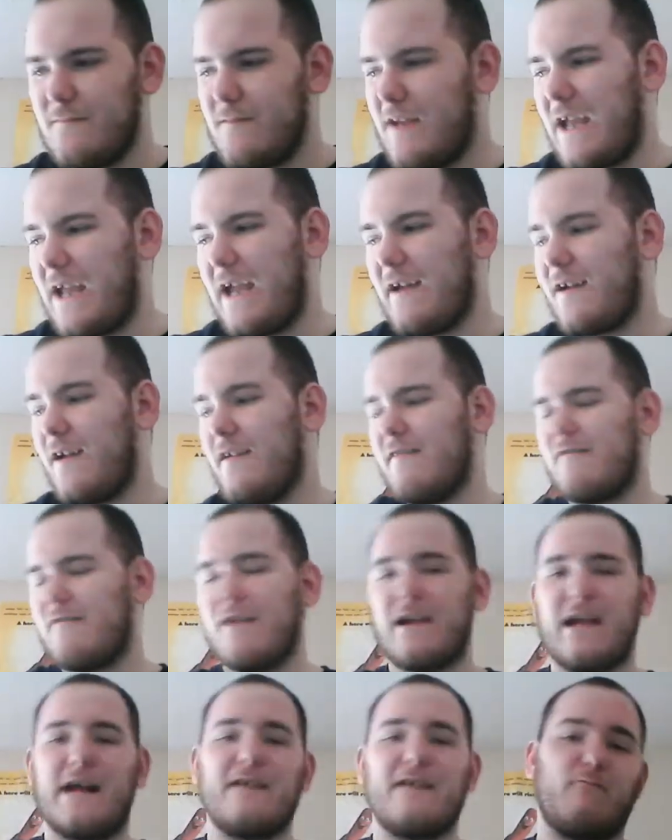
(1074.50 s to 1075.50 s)
it kind of
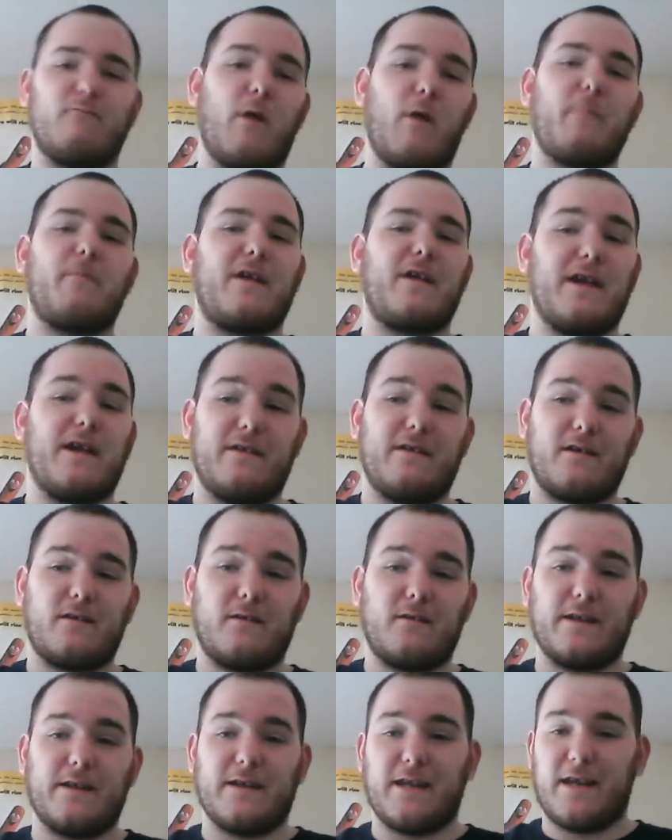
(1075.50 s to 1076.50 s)
Craig had propaganda
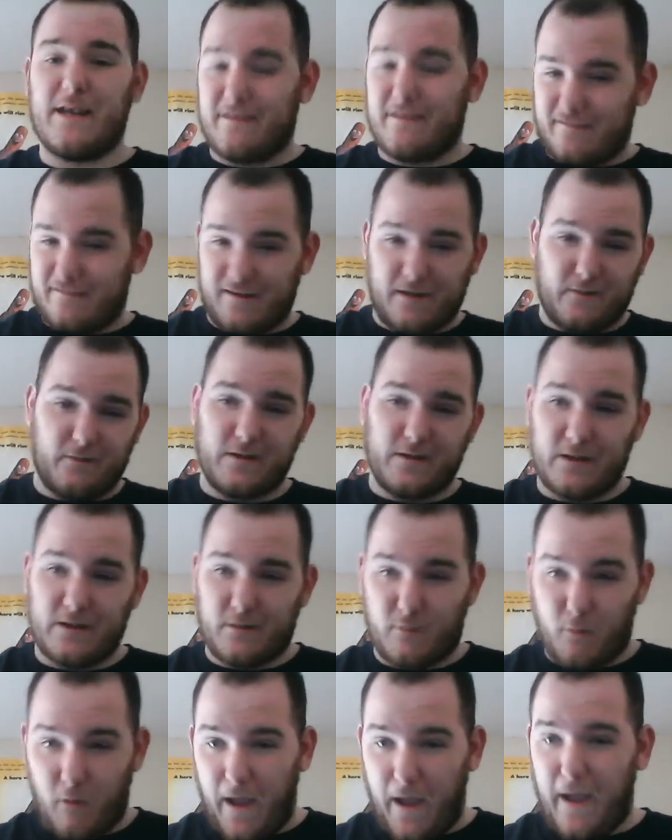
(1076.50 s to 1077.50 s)
going in general, in a
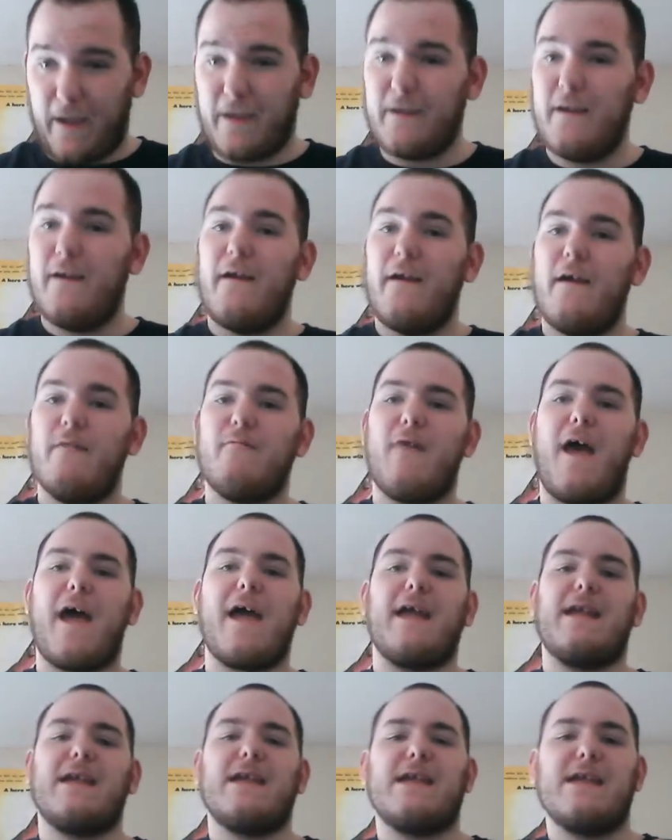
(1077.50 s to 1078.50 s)
way. It's that,
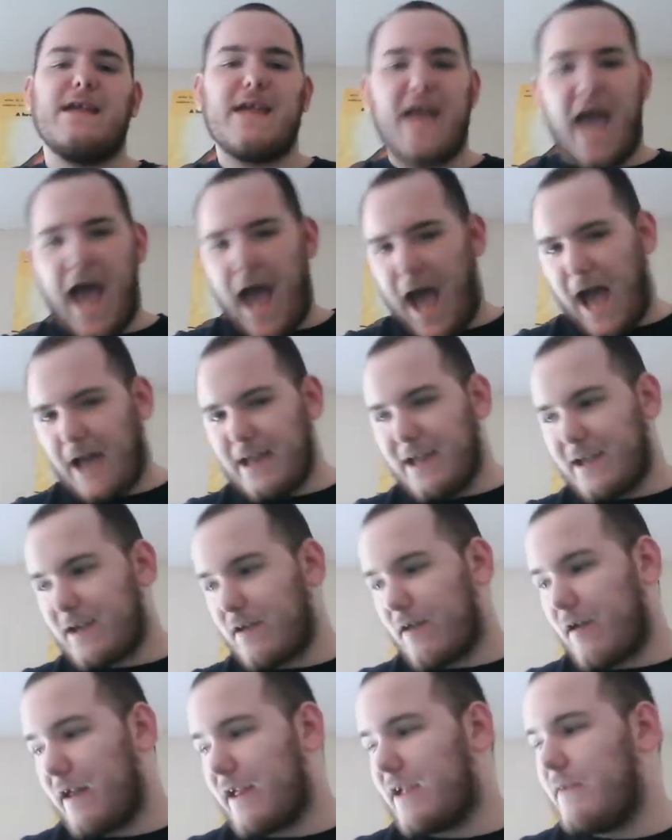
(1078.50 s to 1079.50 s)
yeah,
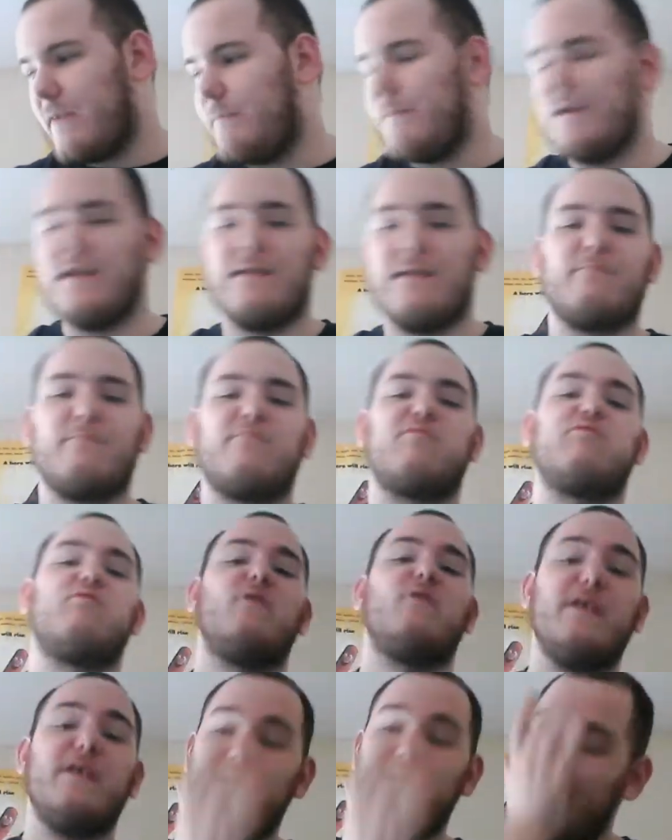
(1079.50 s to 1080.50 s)
it can be
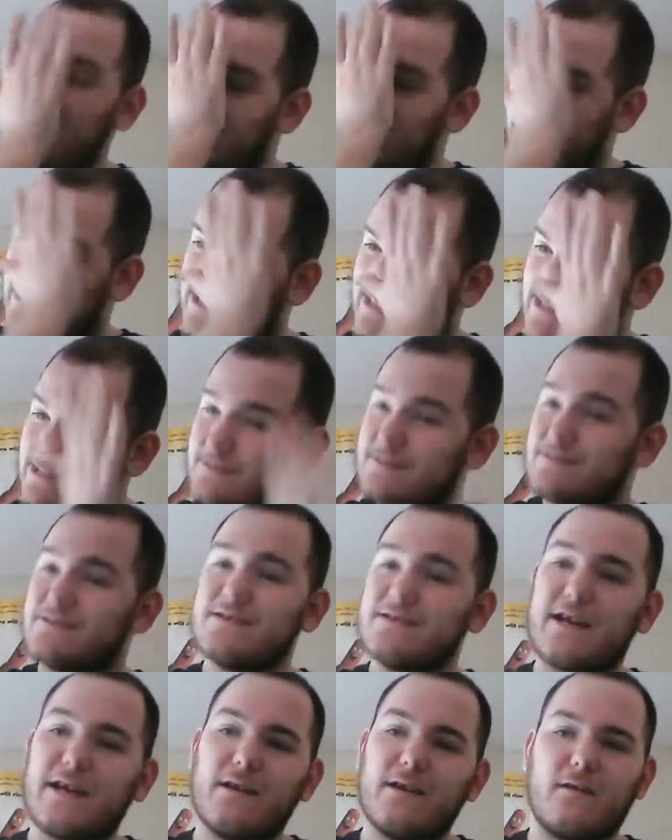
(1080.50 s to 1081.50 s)
pretty
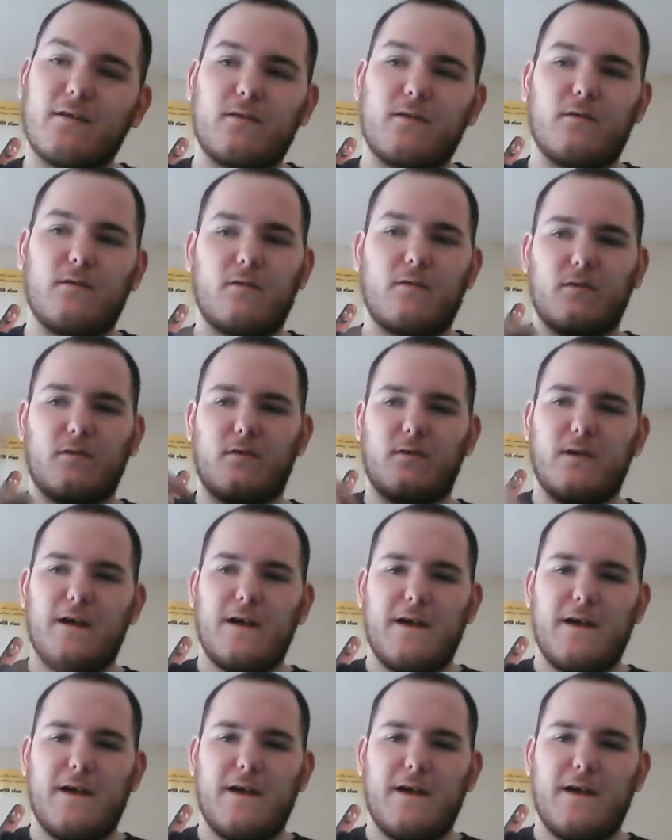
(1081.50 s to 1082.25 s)
cynical,